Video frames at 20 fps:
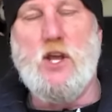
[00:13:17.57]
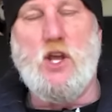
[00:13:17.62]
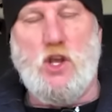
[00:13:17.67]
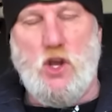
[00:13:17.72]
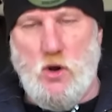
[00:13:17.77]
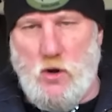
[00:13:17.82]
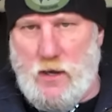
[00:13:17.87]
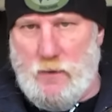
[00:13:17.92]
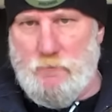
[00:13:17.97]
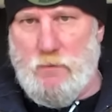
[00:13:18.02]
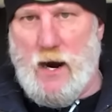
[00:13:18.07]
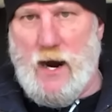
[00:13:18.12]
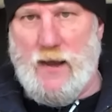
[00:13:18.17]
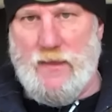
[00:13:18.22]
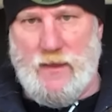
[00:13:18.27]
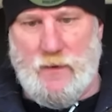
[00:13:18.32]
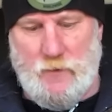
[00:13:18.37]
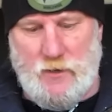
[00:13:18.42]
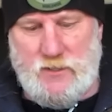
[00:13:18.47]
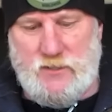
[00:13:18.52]
you can buy
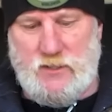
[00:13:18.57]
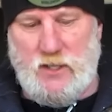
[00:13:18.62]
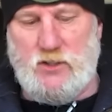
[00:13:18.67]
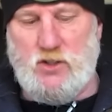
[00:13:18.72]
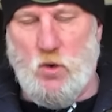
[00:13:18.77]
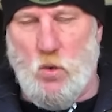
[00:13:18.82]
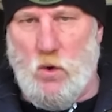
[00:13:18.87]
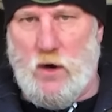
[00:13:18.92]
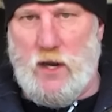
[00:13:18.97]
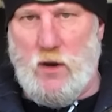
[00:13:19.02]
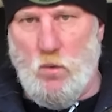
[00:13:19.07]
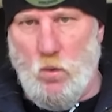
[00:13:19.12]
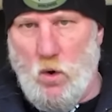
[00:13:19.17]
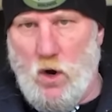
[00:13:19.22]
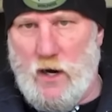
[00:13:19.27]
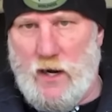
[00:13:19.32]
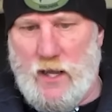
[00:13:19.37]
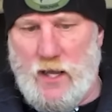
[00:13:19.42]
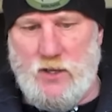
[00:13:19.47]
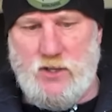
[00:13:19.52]
them. This is a
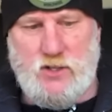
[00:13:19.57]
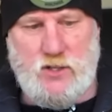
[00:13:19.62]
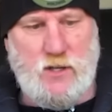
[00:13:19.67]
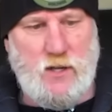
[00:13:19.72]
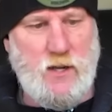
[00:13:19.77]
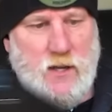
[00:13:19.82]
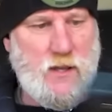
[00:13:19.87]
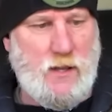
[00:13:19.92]
twenty-one inch.